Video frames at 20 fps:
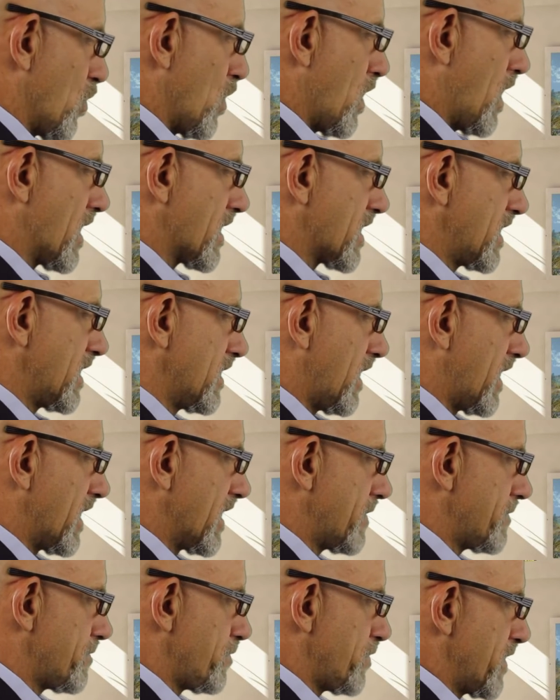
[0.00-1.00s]
walking
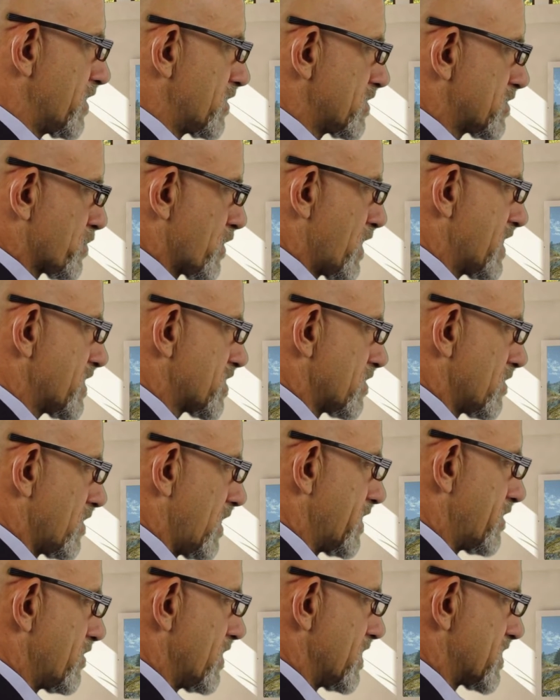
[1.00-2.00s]
on it, there's pressure
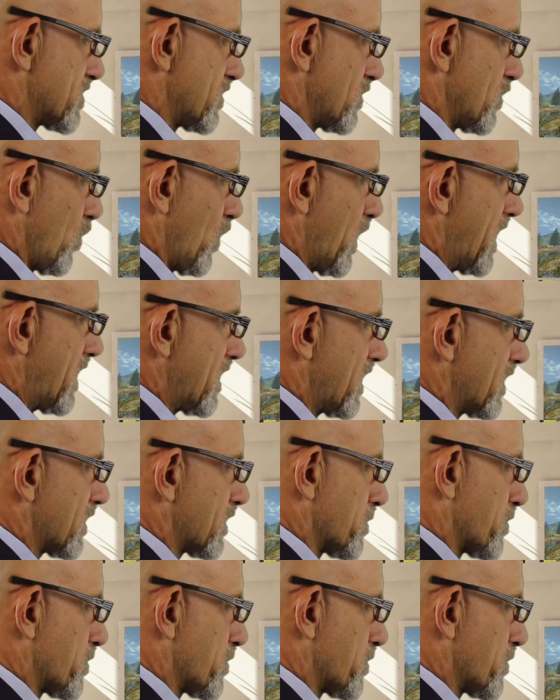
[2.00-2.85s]
under it. So the way to get the